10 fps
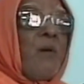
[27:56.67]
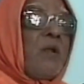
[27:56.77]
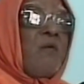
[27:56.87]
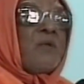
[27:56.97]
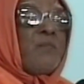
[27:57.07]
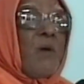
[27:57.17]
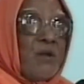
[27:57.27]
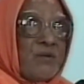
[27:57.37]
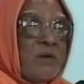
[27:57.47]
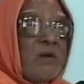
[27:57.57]
memory of the
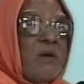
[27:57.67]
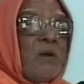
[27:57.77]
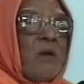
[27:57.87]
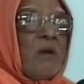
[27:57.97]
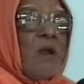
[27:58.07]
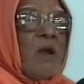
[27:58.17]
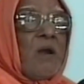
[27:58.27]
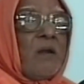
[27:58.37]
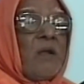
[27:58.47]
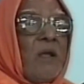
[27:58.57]
past
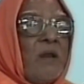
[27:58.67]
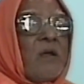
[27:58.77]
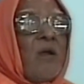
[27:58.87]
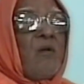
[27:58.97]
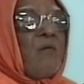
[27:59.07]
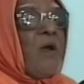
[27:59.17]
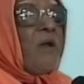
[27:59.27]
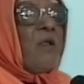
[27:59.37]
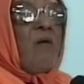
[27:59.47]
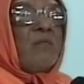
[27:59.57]
and any kind of
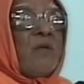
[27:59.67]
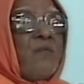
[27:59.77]
idea